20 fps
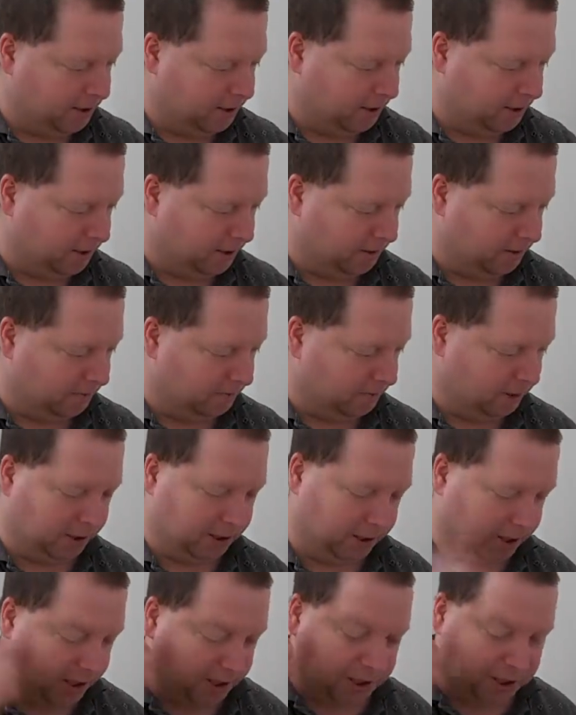um, a
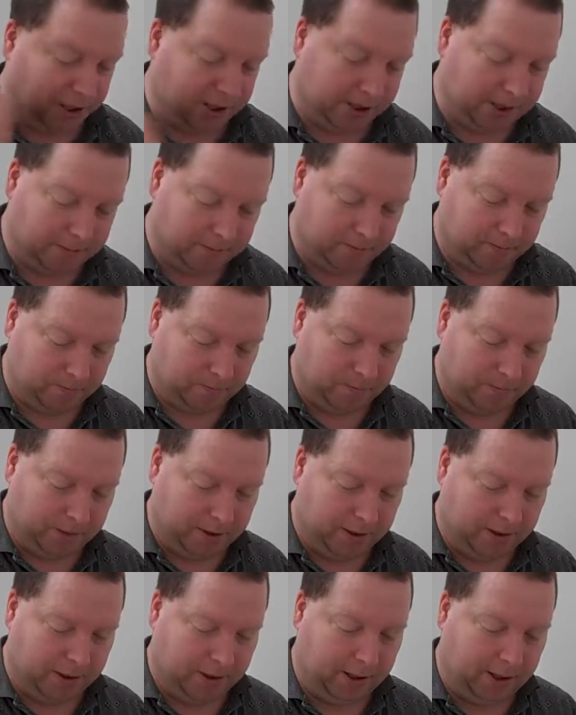little itchy.
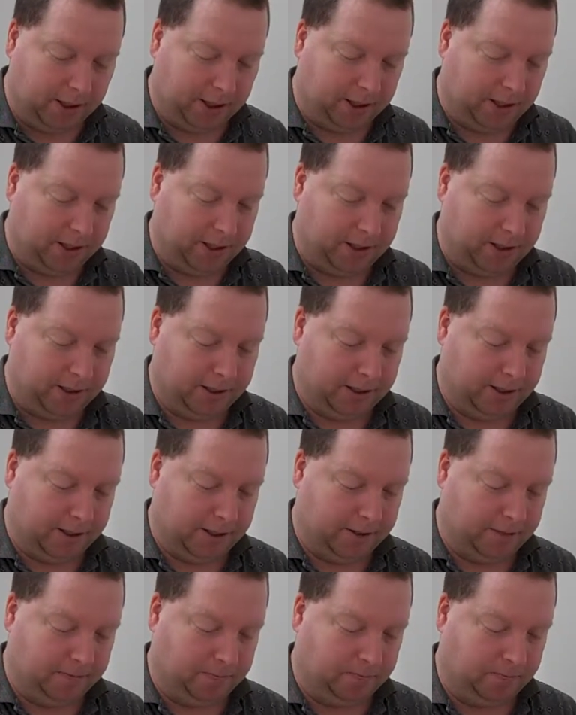And
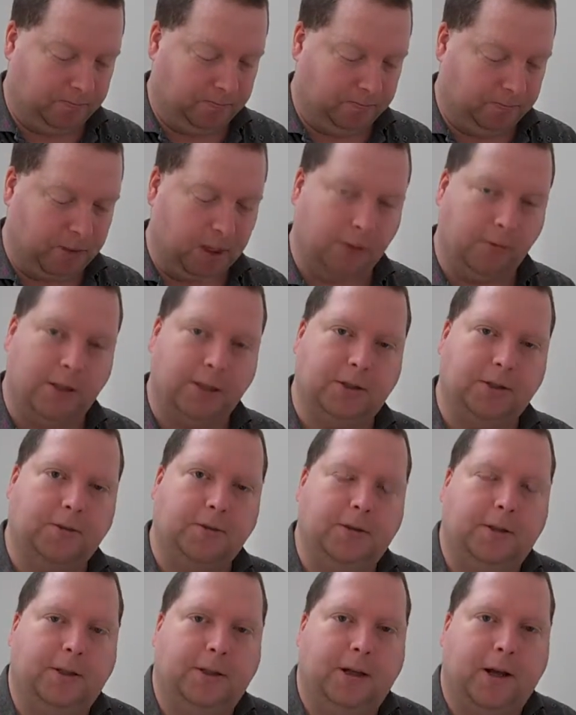um, I went
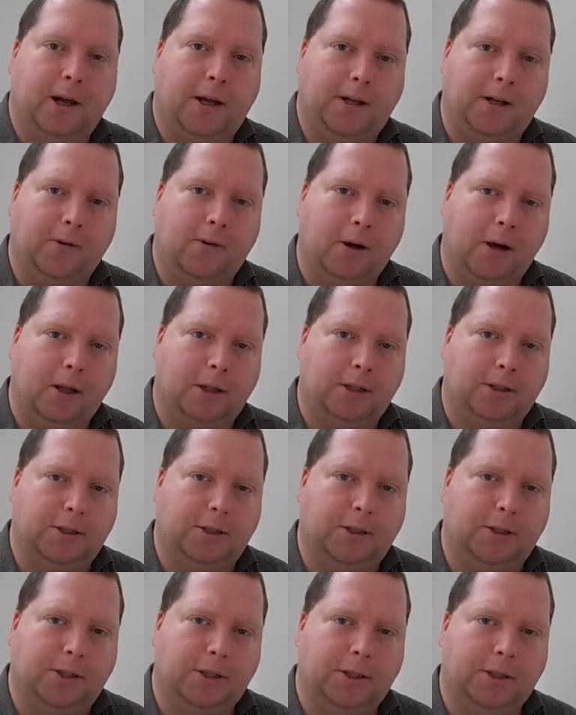to an
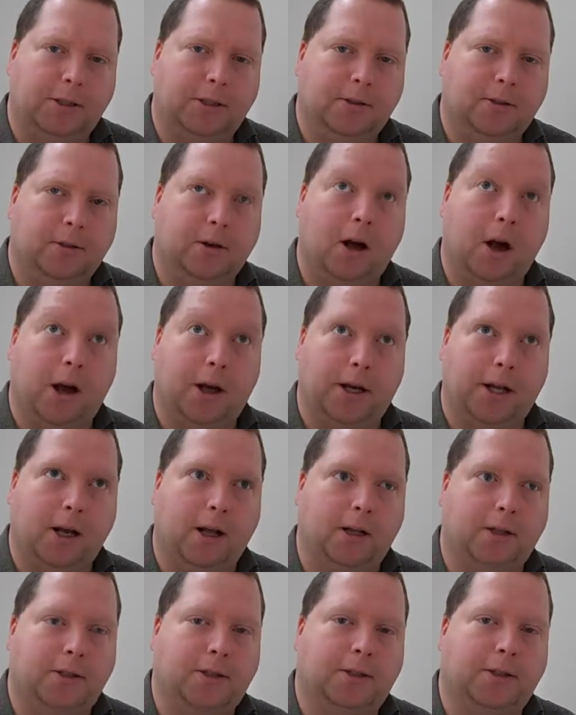audiologist or
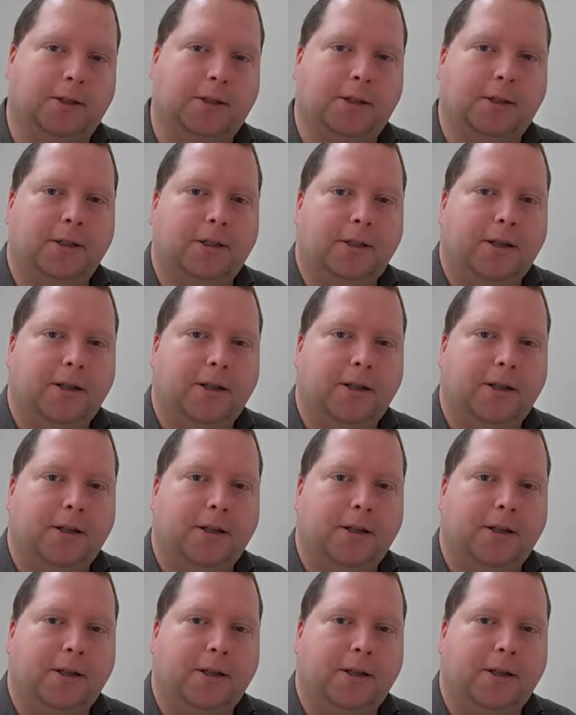audiologist